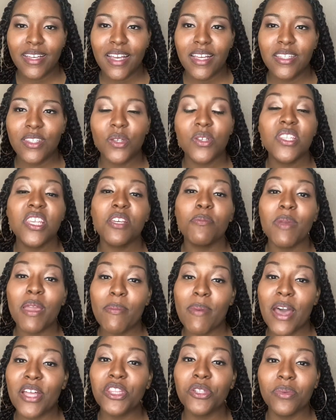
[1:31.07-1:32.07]
So it took me
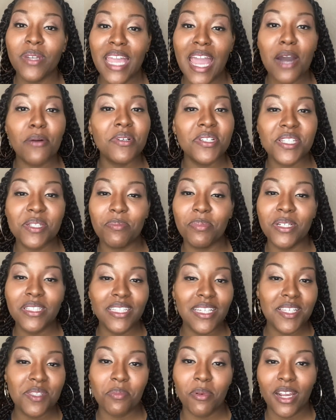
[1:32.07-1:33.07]
about 3 hours to put
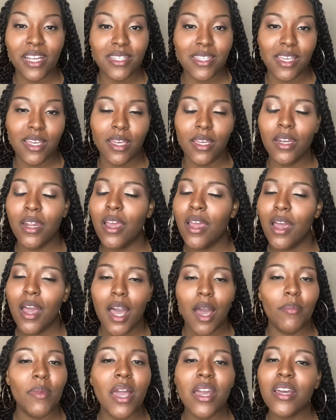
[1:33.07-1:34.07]
these braids in.
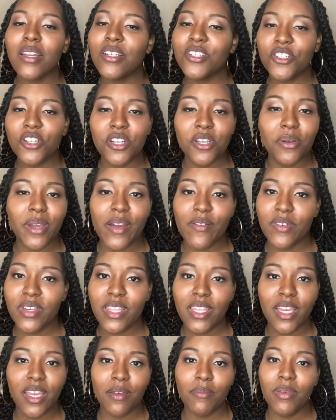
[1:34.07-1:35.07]
I'm not gonna show you
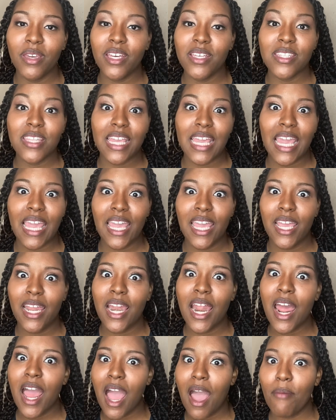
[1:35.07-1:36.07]
everything because
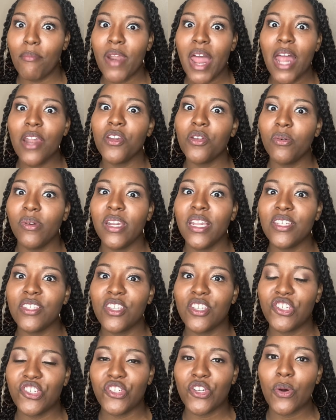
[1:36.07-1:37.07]
again, I'm not doing this to
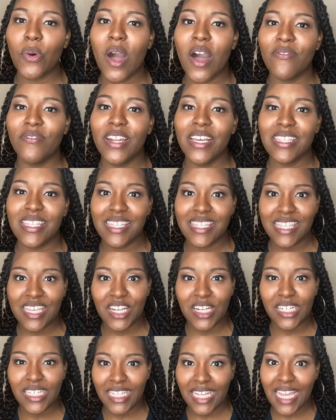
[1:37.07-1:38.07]
show off
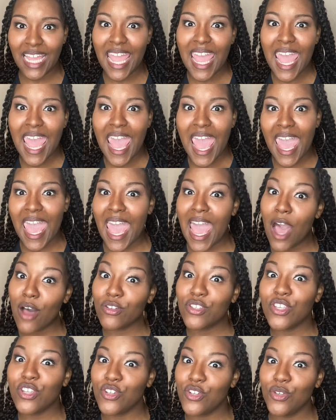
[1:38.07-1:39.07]
necessarily how
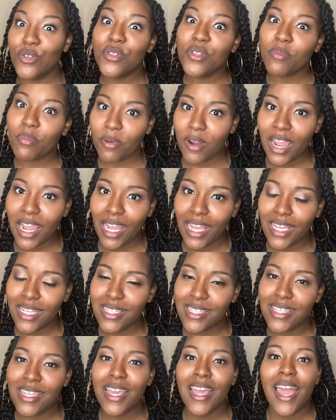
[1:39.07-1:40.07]
to do the
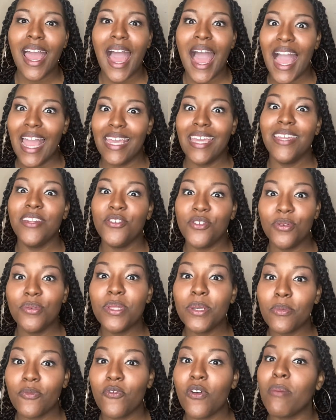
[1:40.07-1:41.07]
braids. I can do
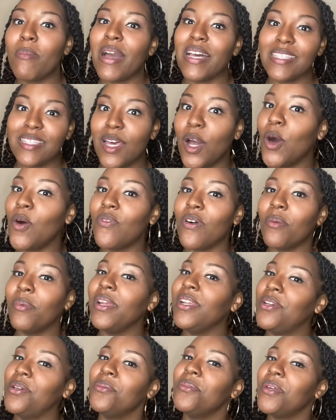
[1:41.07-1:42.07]
them for myself. I
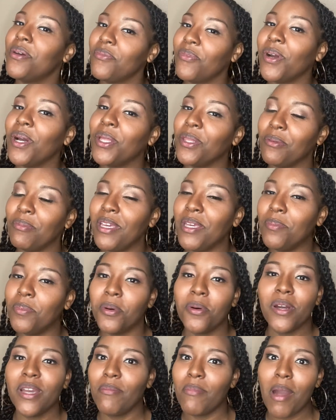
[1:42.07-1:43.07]
wouldn't do them for other people,
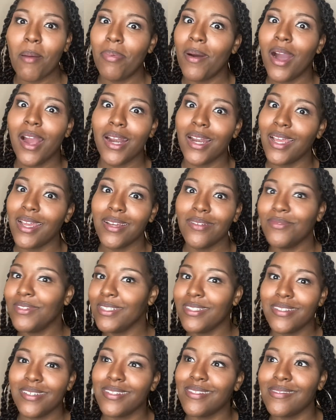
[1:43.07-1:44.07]
and my parting was
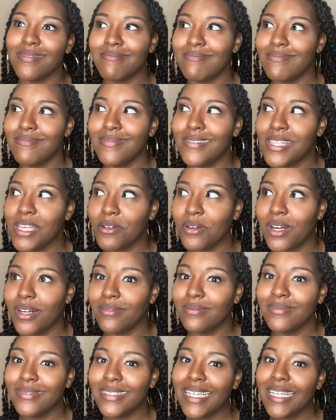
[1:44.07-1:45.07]
just zero.
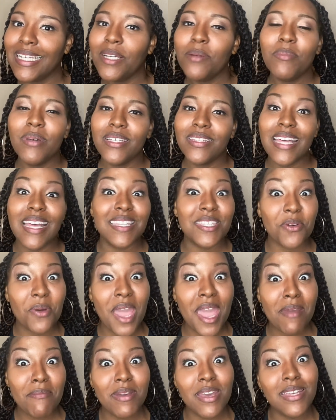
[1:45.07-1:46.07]
But that's
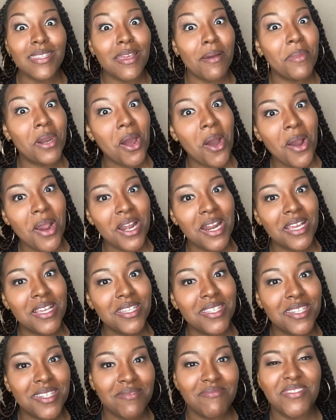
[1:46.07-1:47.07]
okay because I'm an
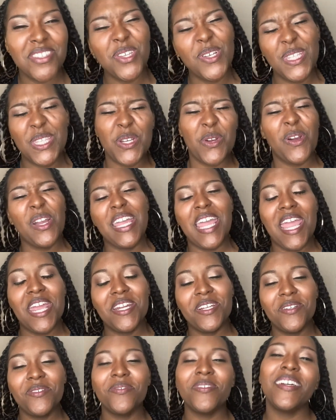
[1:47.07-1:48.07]
artist, so it's
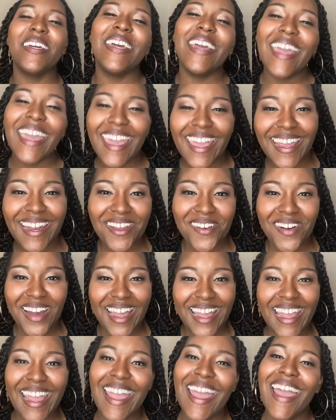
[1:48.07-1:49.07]
creative.
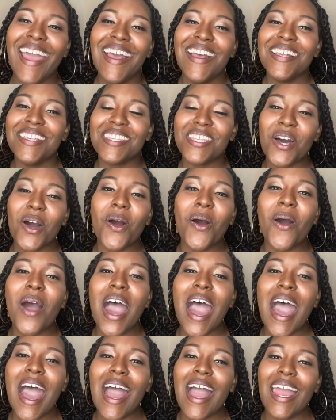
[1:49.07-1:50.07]
Anyway, so
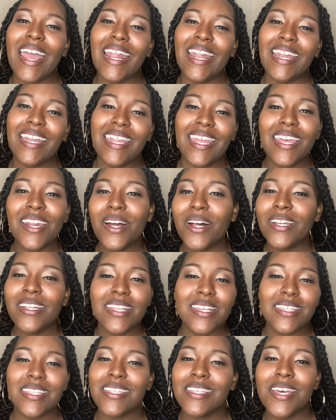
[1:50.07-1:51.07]
I did all of
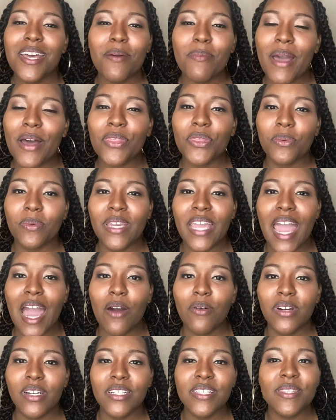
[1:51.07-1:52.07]
this, took about 3
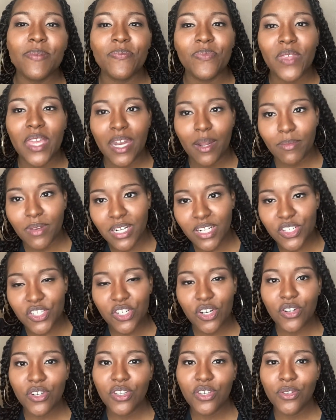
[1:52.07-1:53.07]
hours, and I'm gonna
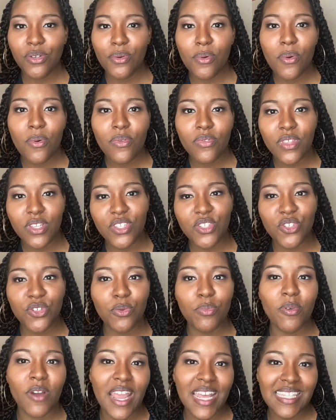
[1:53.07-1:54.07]
show you the 2
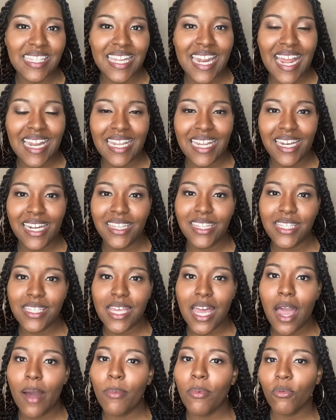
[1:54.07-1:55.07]
braids that I did at the
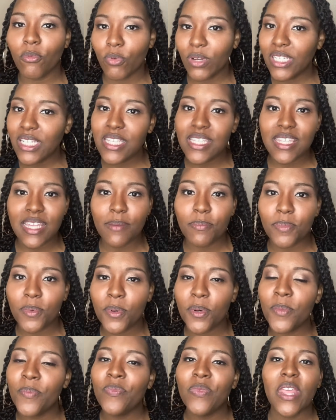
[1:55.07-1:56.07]
top. Really
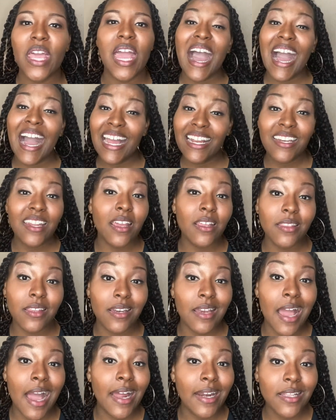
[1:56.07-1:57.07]
simple. I did the
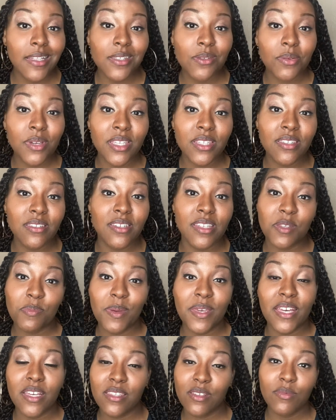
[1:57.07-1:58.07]
knotted twist just
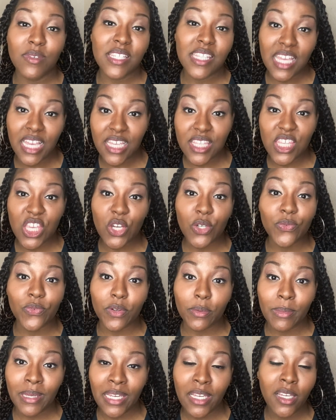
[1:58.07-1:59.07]
because it was easier for
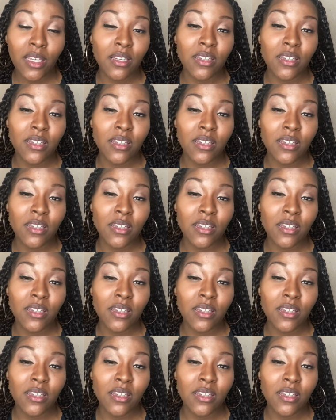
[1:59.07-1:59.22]
me.